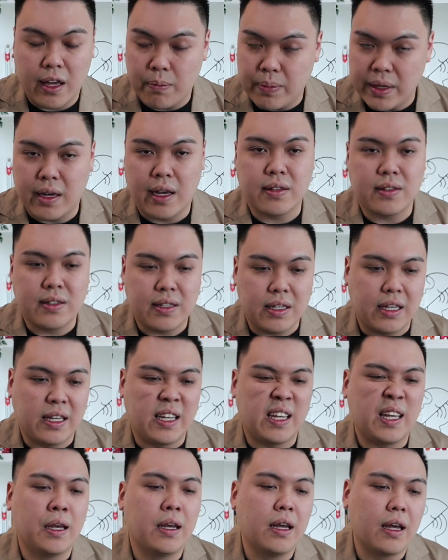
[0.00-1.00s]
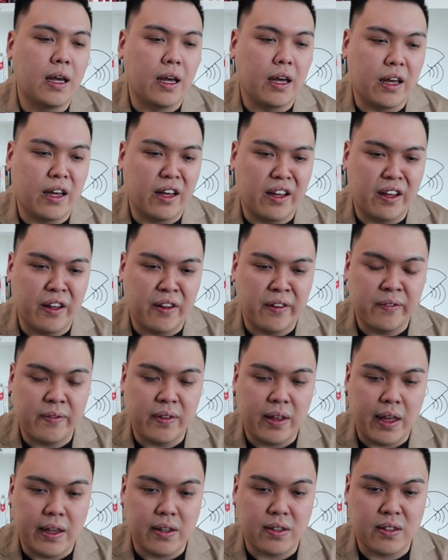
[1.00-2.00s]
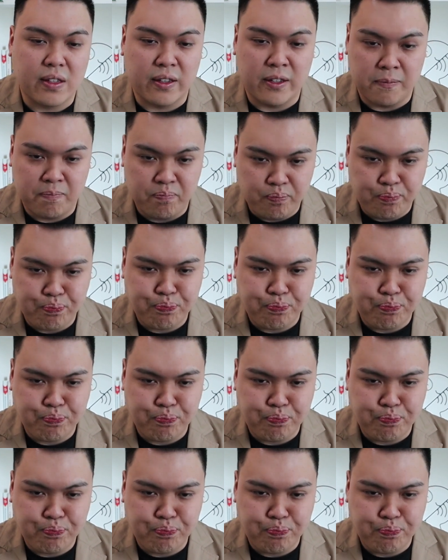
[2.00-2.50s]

Aplikasi as a